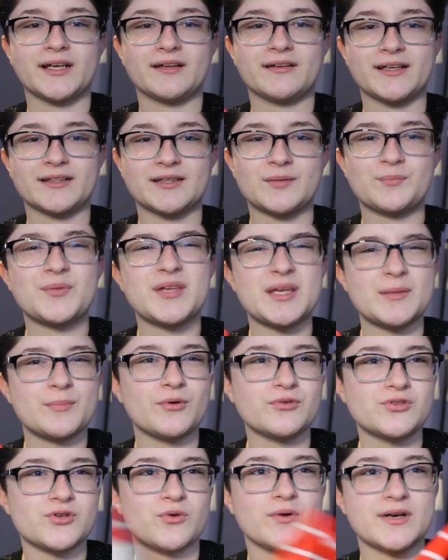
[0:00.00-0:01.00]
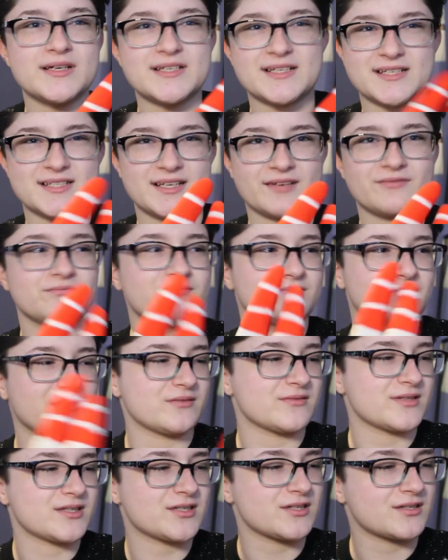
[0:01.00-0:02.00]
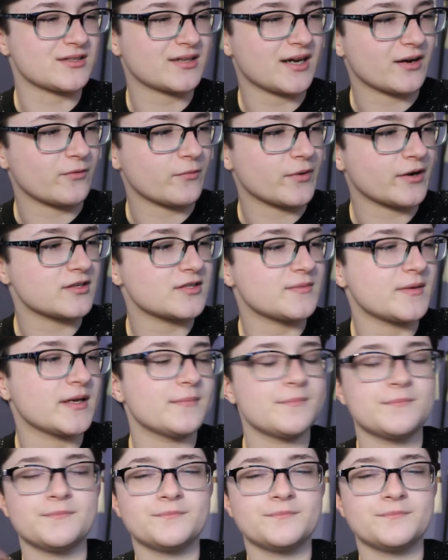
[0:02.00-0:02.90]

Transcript: like the people toys because that was just kind of weird to me.